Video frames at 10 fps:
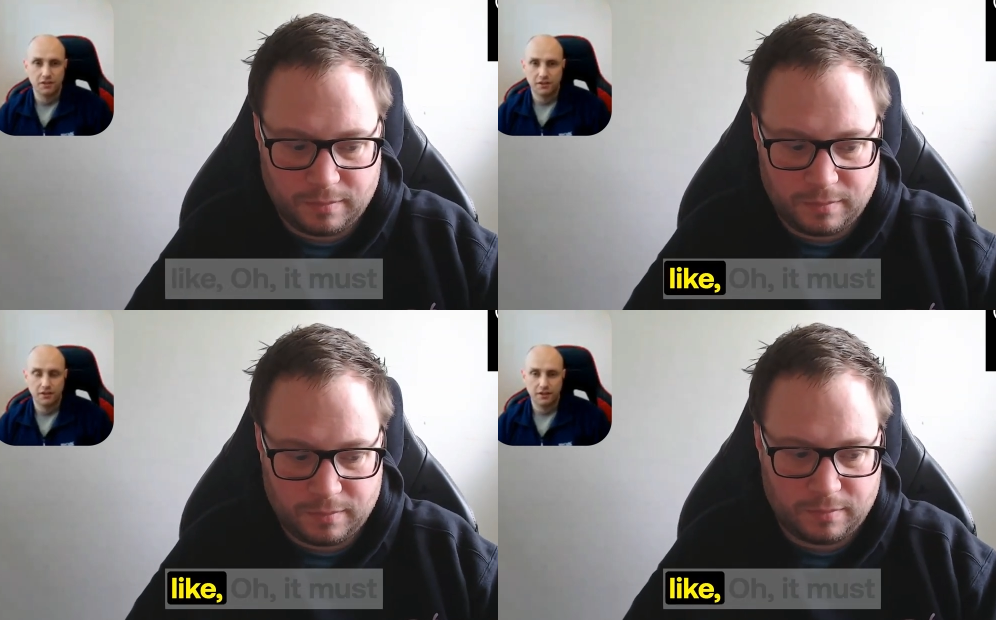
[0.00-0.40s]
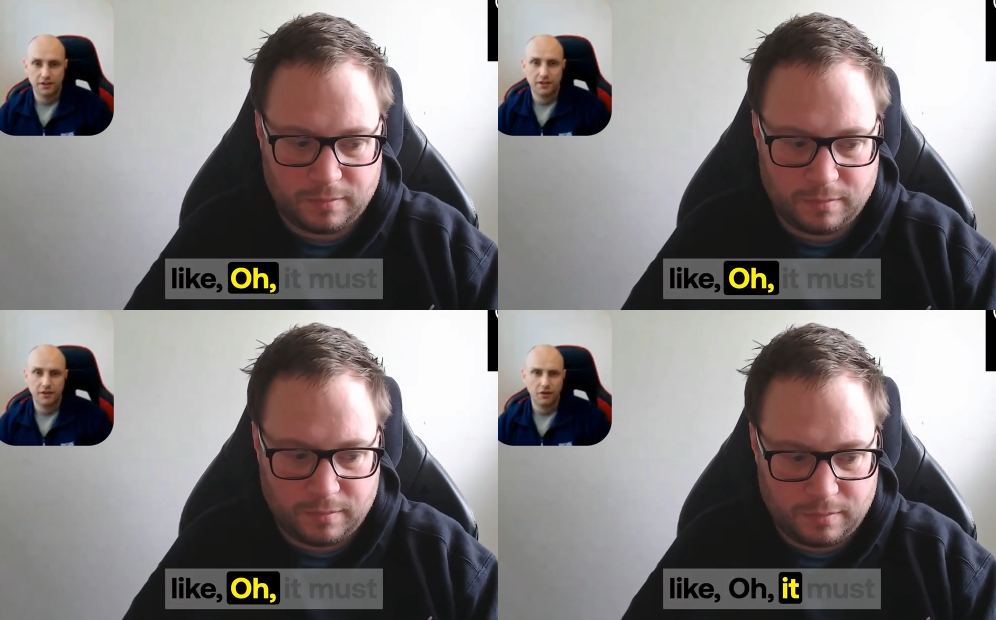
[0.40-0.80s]
Speaker 1: Like,
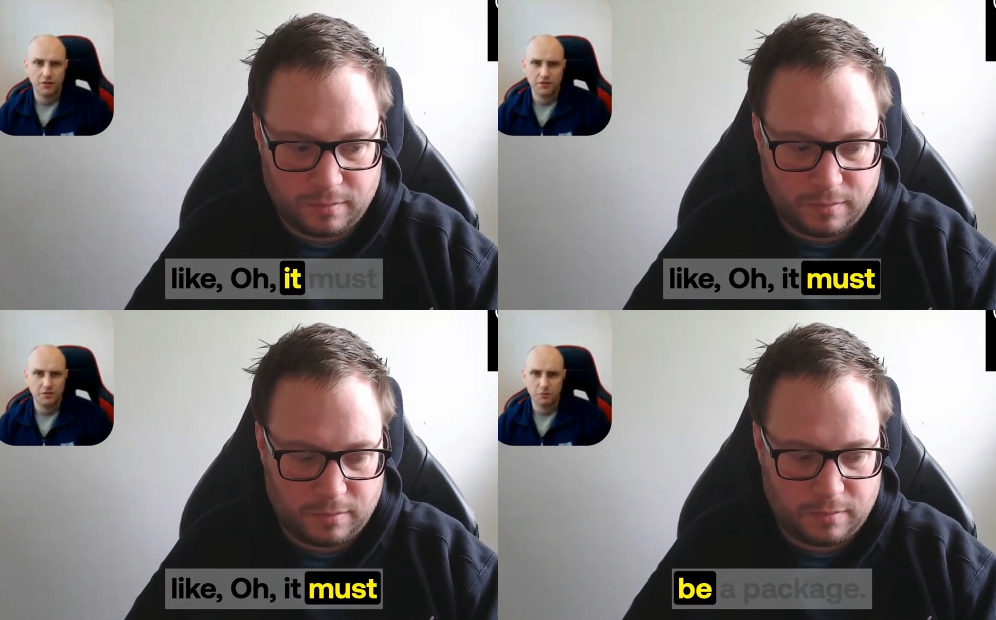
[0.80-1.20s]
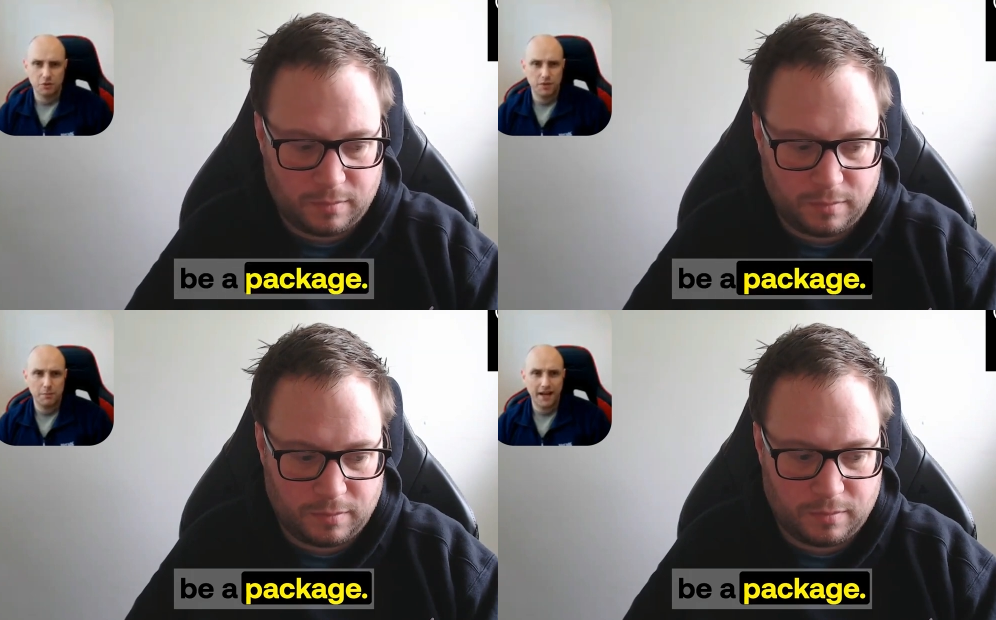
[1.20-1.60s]
oh, there must be a
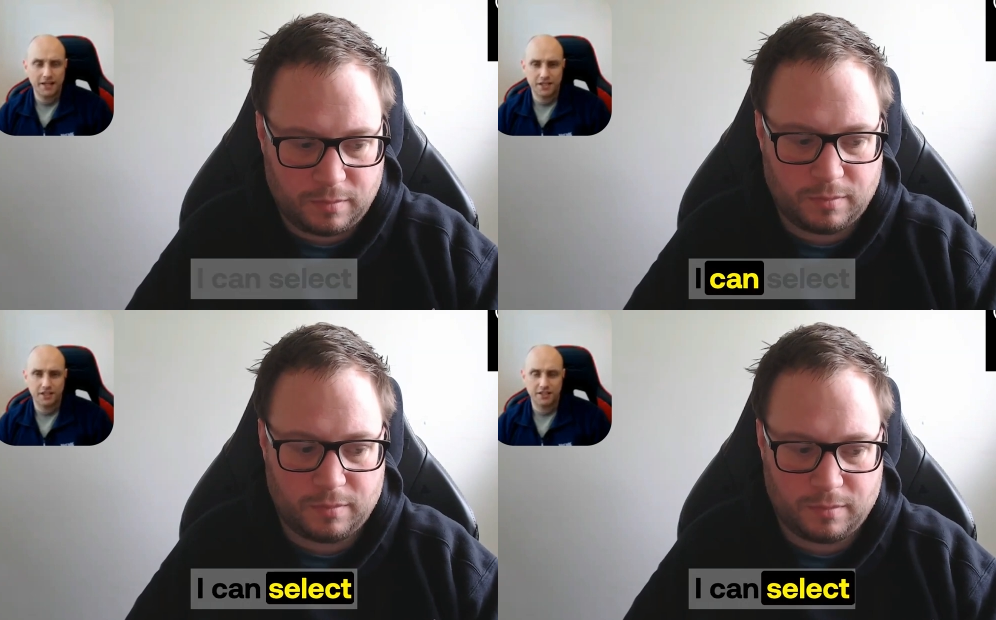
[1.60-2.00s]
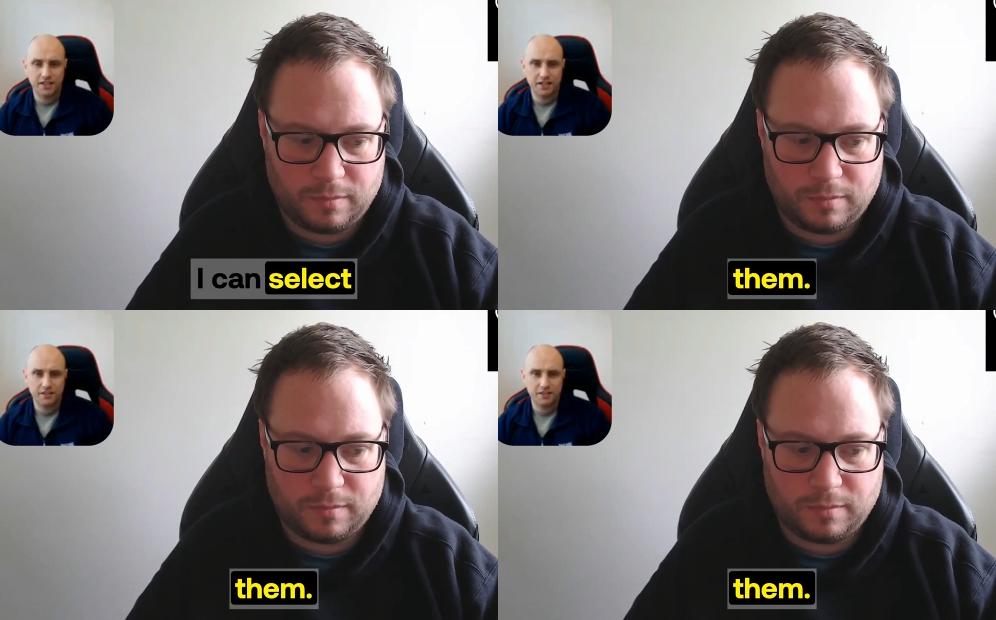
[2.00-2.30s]
package I can select.